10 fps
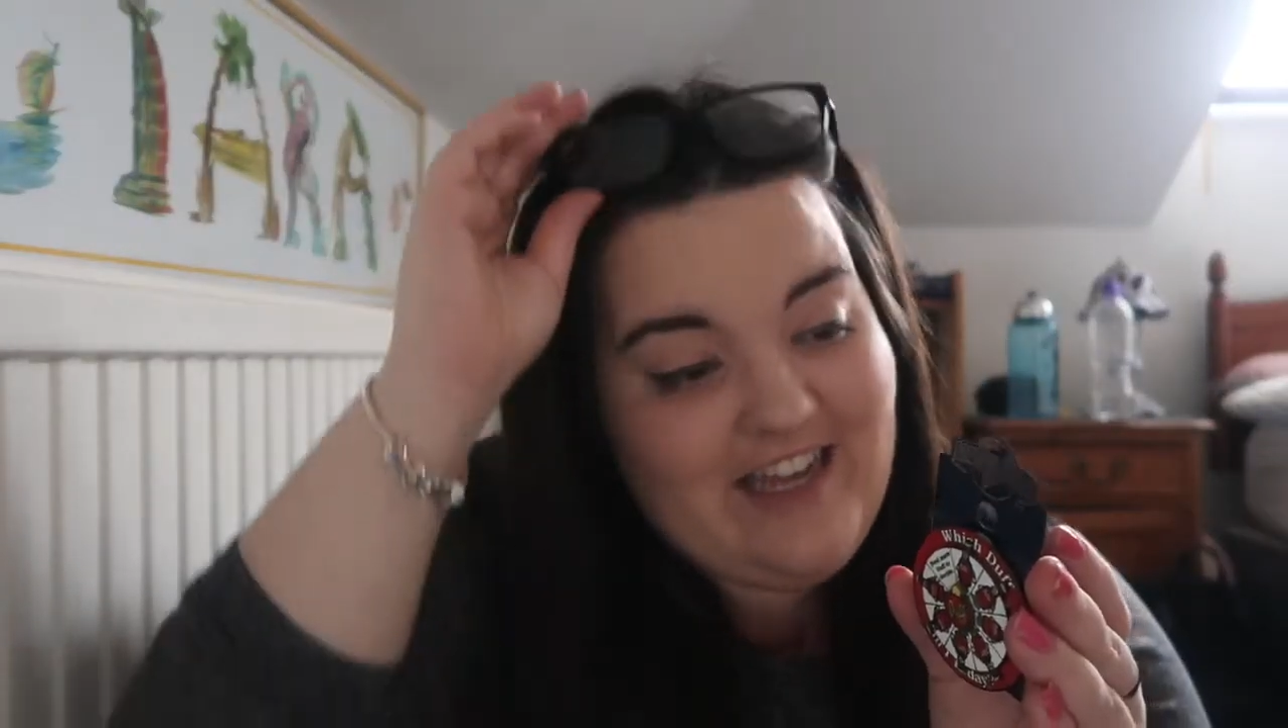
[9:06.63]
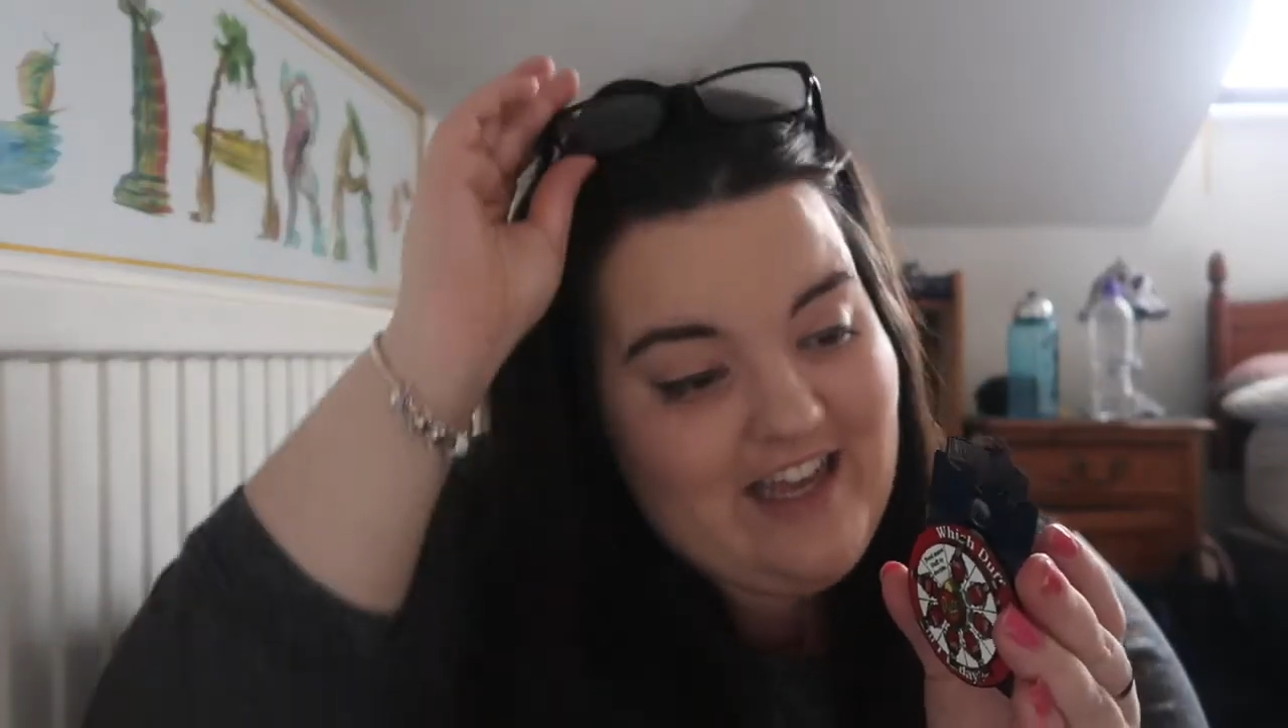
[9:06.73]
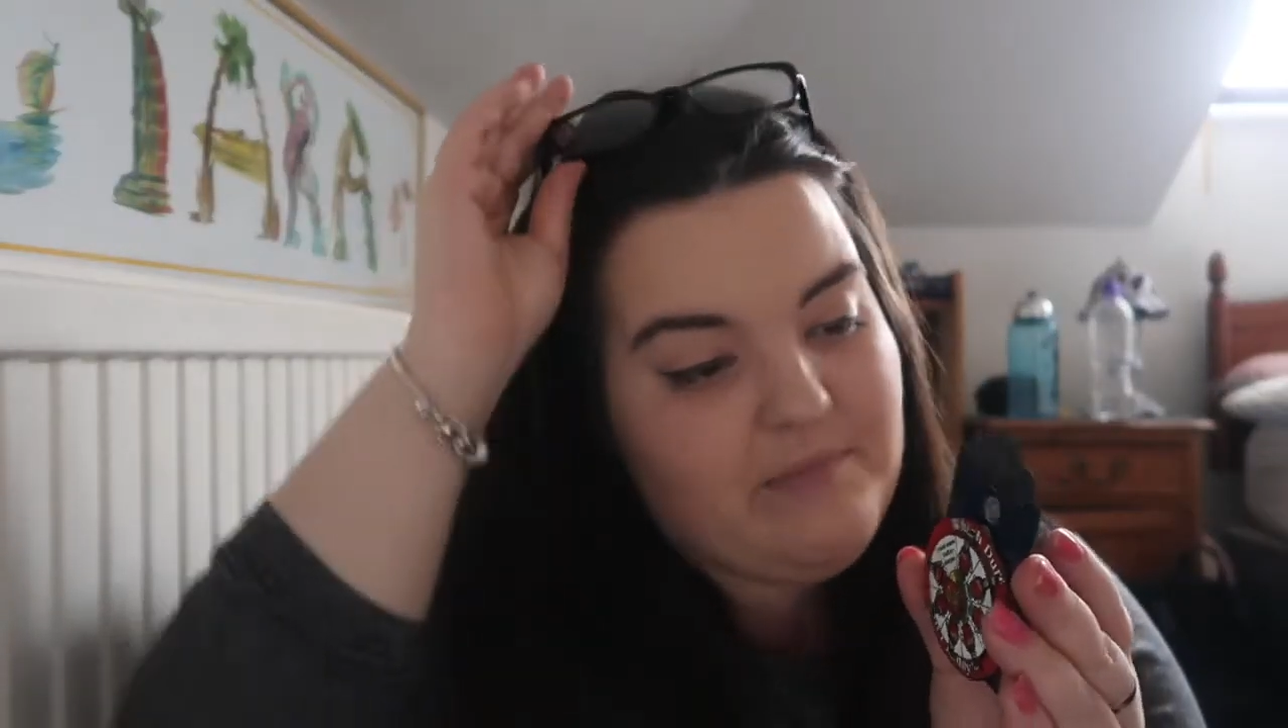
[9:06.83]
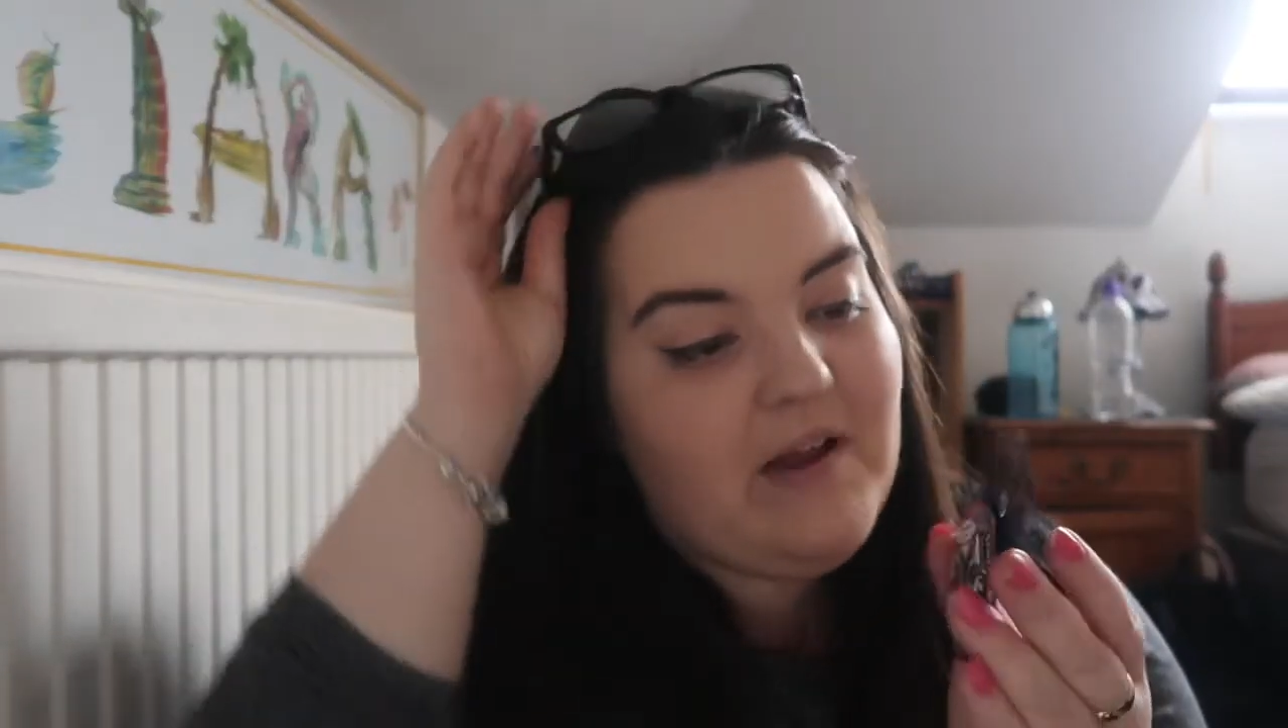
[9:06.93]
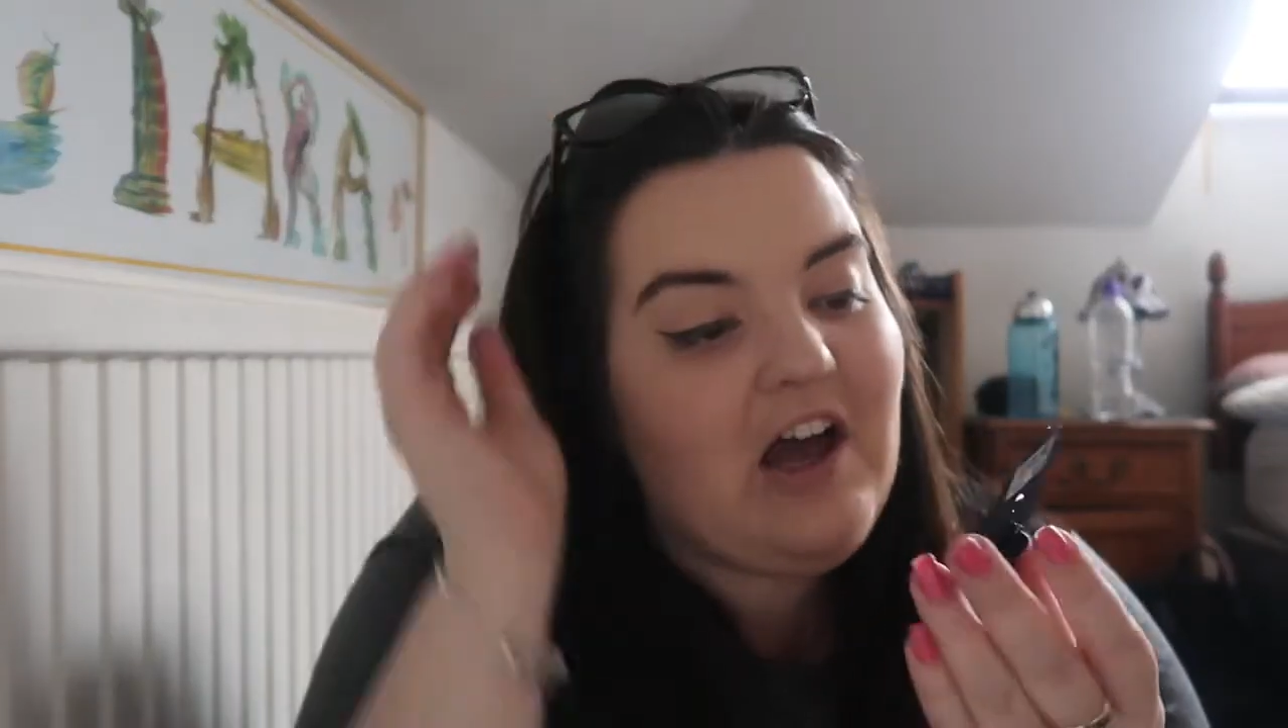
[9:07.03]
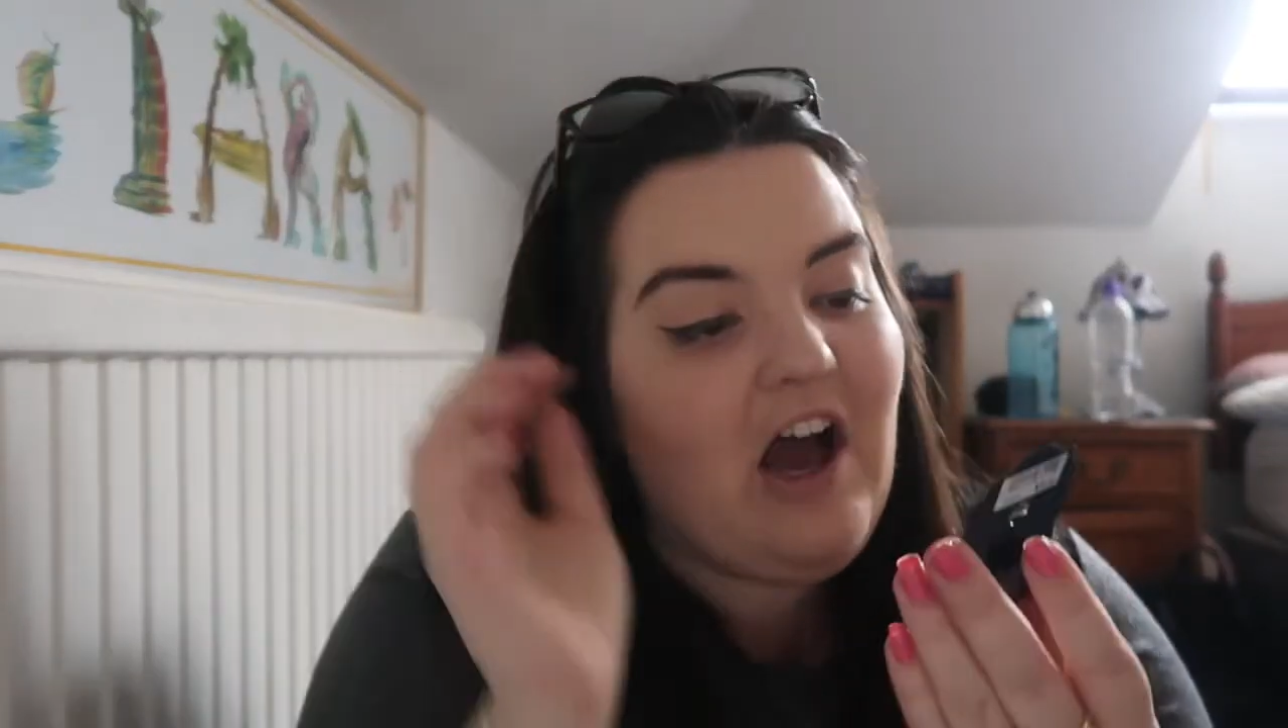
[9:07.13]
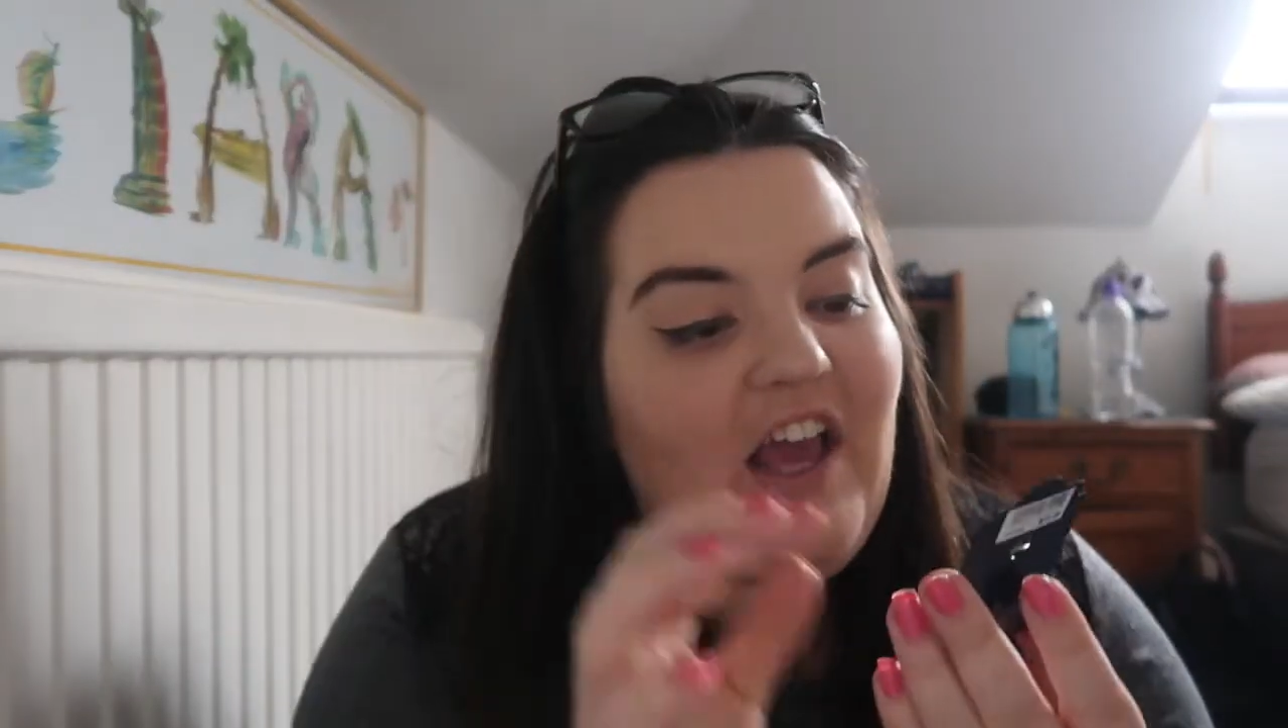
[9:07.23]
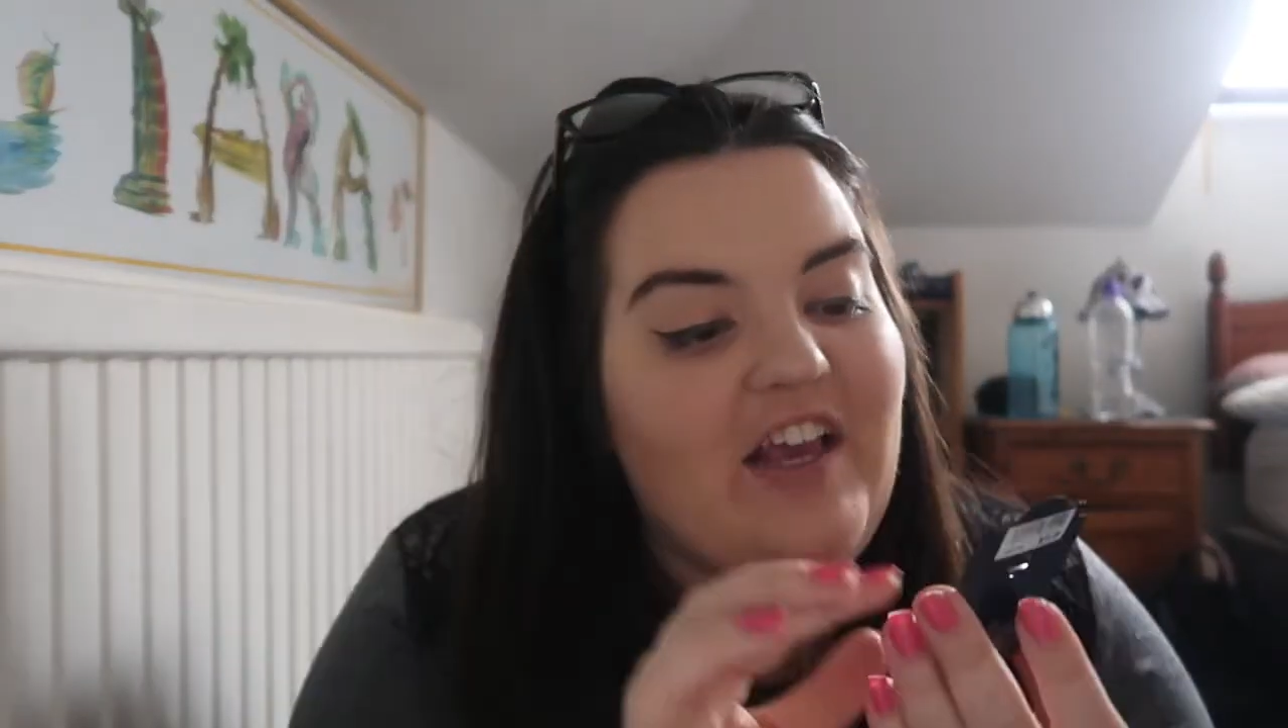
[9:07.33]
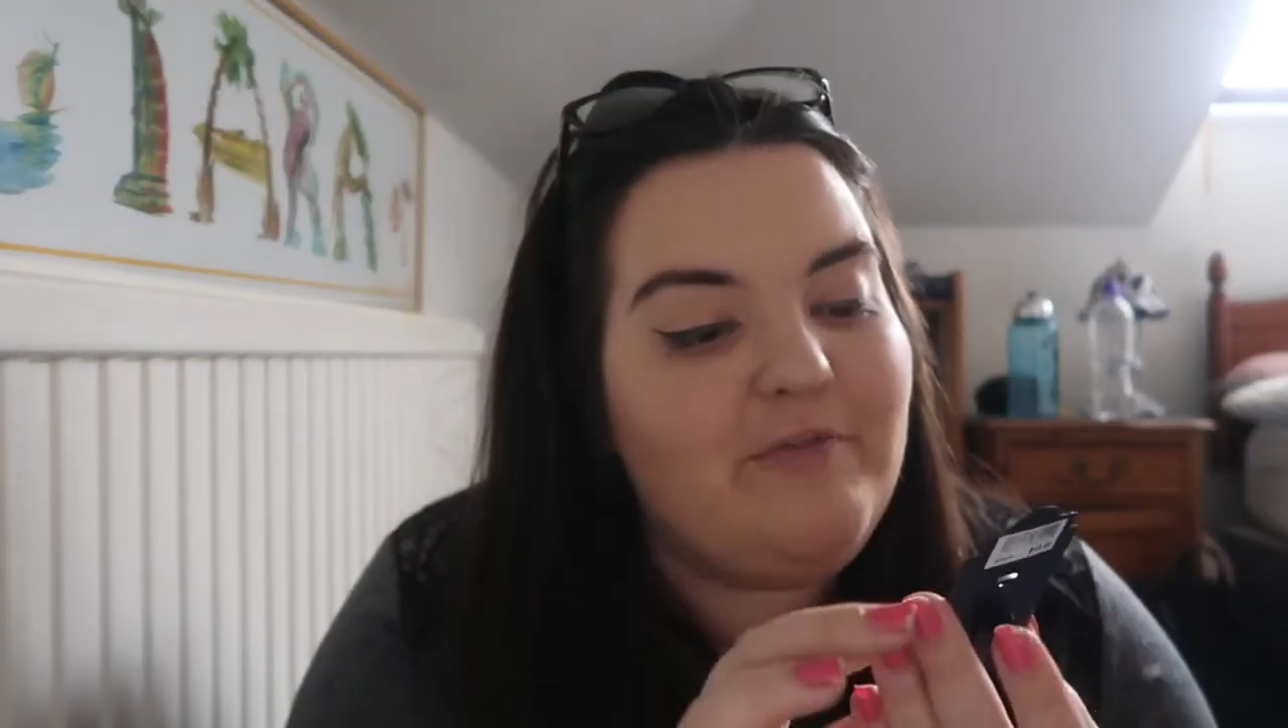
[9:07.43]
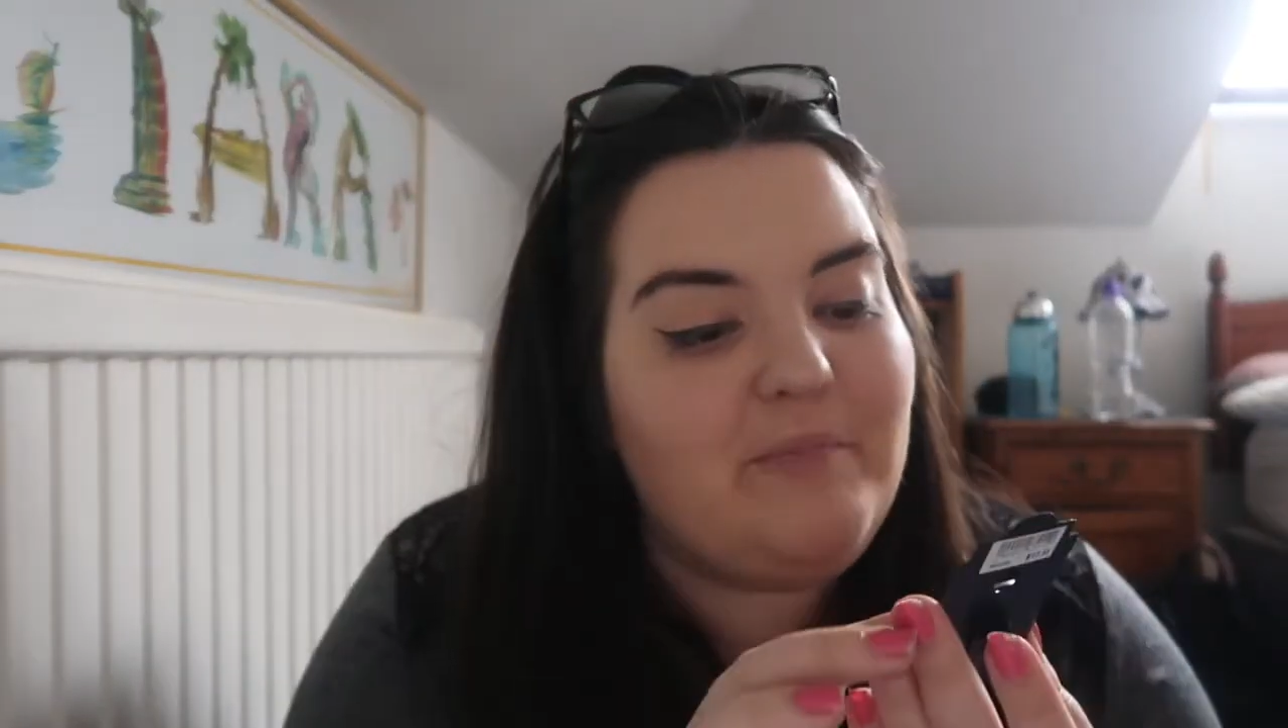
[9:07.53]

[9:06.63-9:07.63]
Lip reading: it in my life,